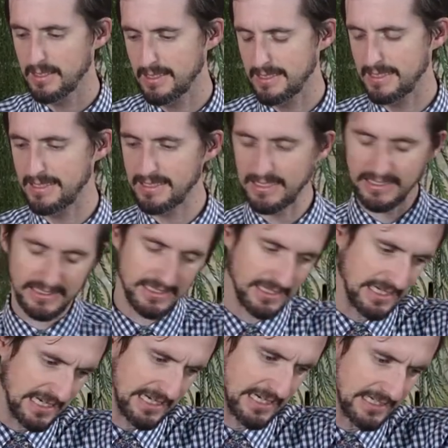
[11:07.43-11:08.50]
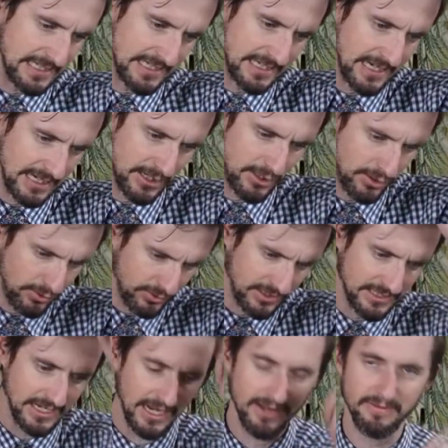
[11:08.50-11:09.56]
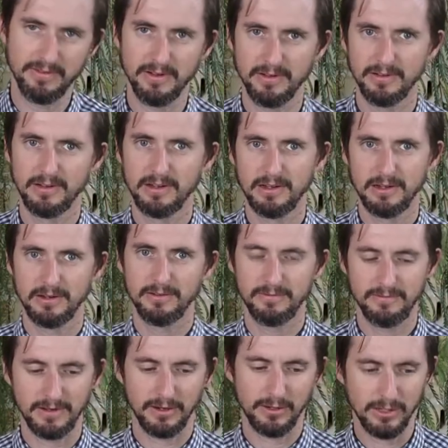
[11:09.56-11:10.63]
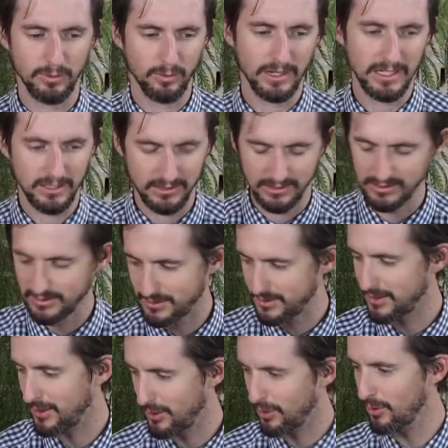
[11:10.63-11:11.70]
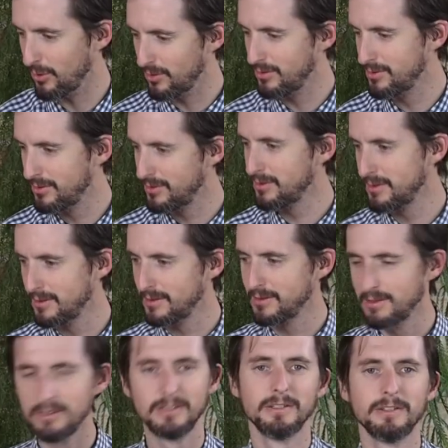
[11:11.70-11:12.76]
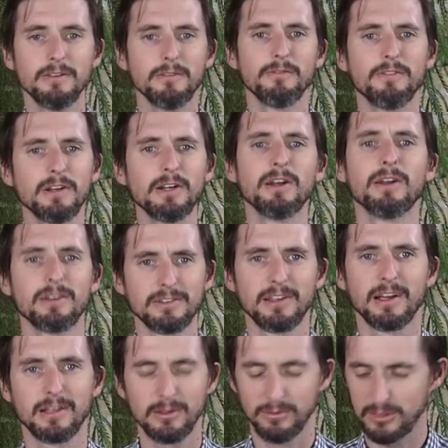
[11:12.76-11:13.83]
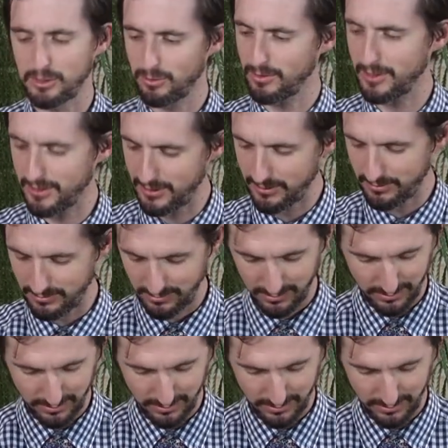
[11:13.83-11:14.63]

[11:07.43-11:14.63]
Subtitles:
It doesn't tend to save very well. So, figure out exactly what you wanna do.